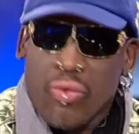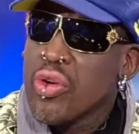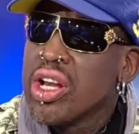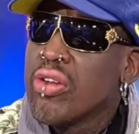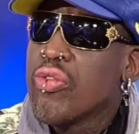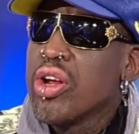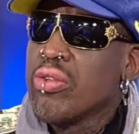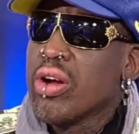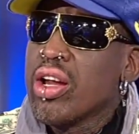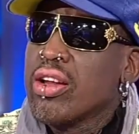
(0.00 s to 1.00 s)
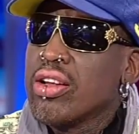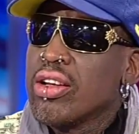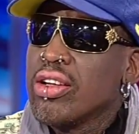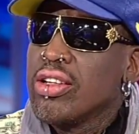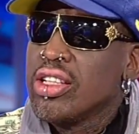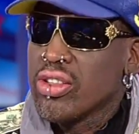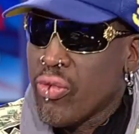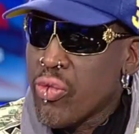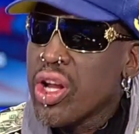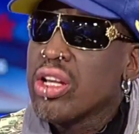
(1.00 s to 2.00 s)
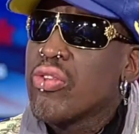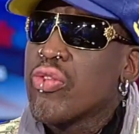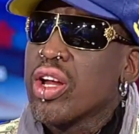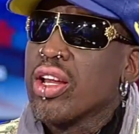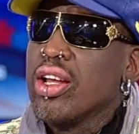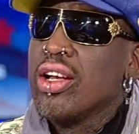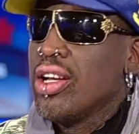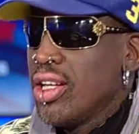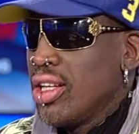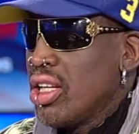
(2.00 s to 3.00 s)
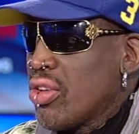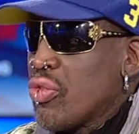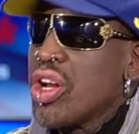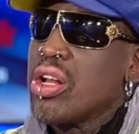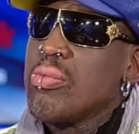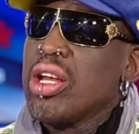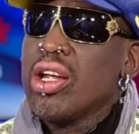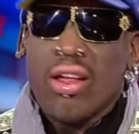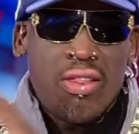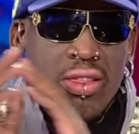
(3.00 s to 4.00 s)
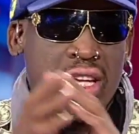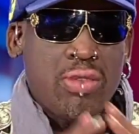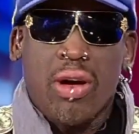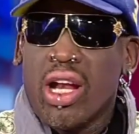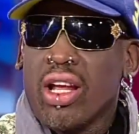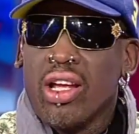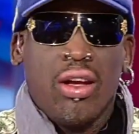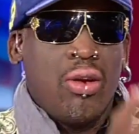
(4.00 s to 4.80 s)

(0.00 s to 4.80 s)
a friend to friend, right? It's a friend to friend. He's a friend to me. That's about it.